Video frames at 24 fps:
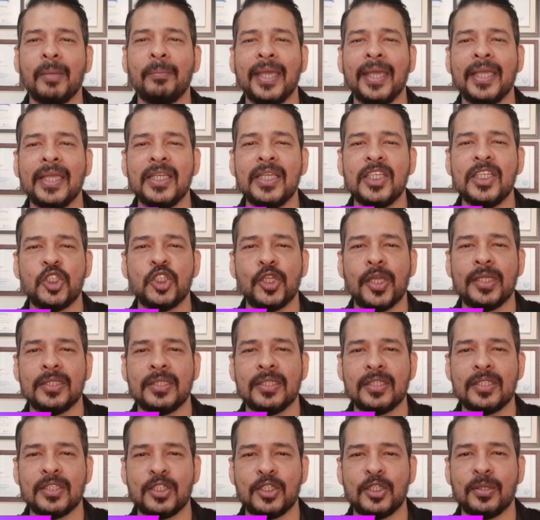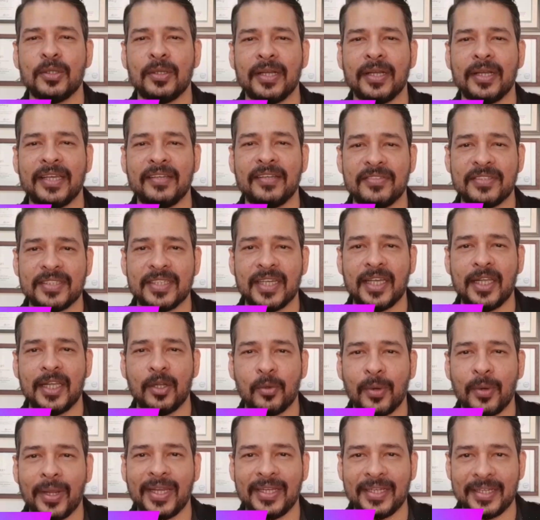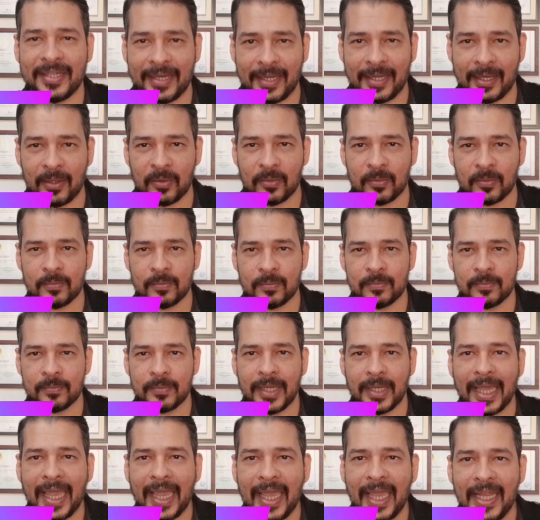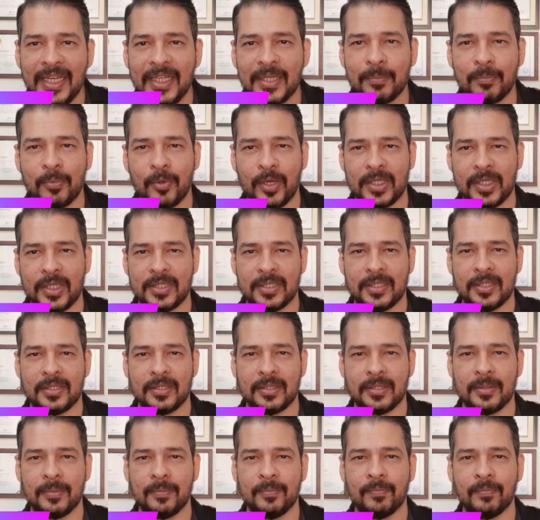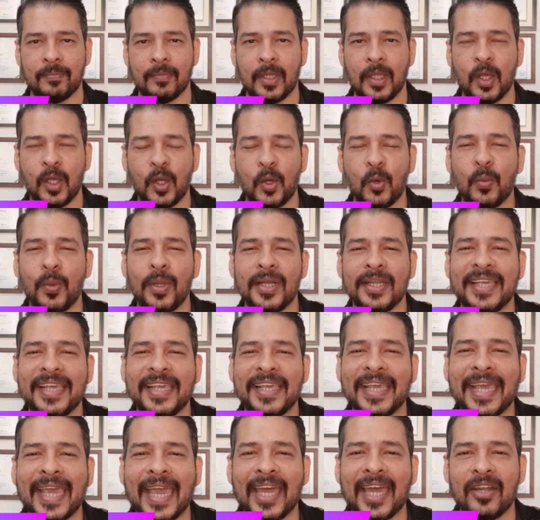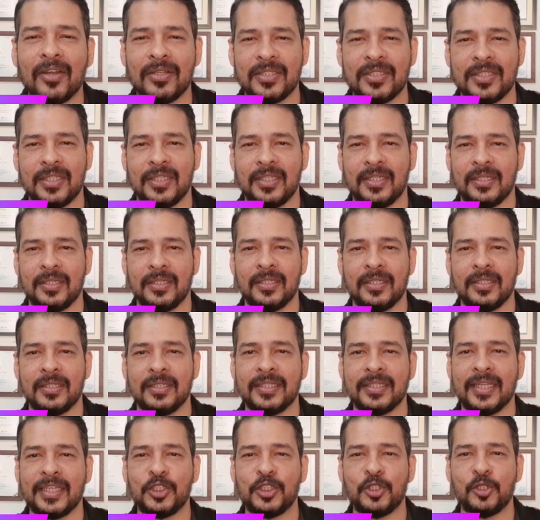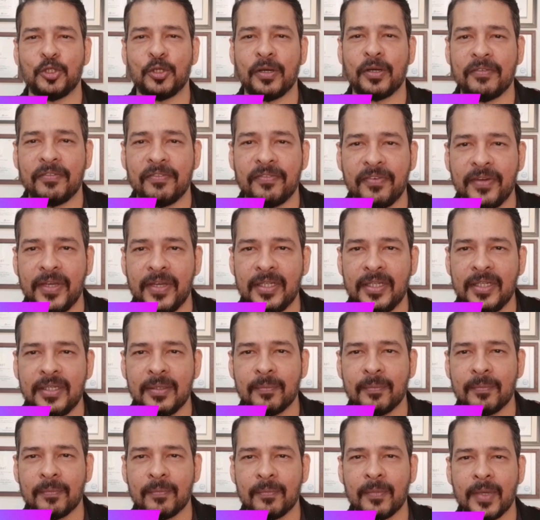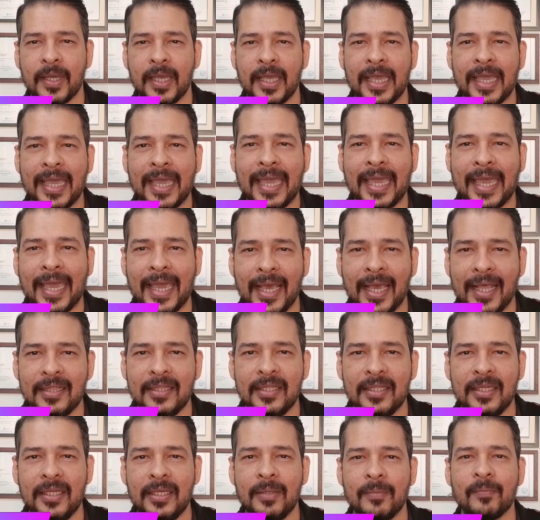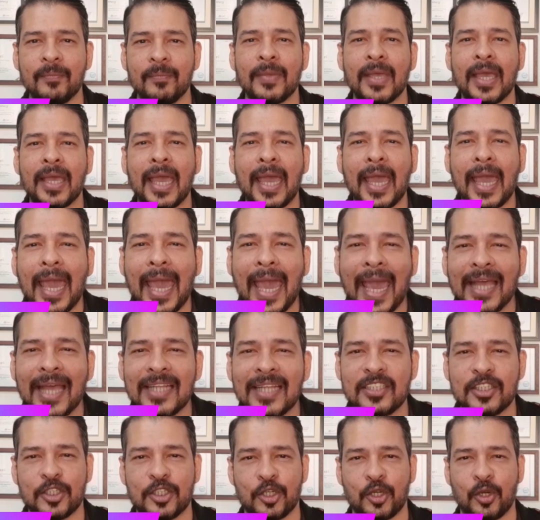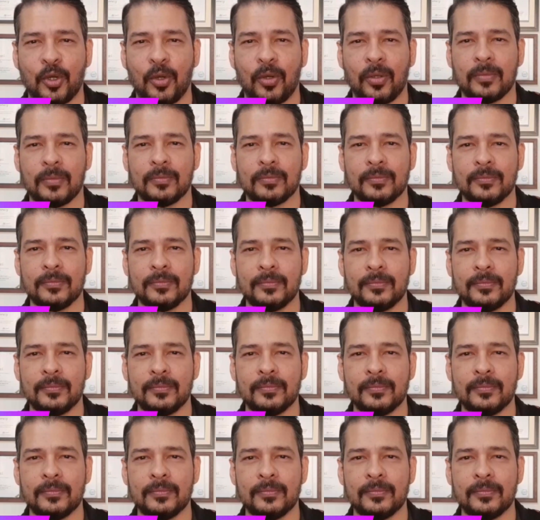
by making changes to your lifestyle right now, in the present, will guarantee that you are fit, healthy, and strong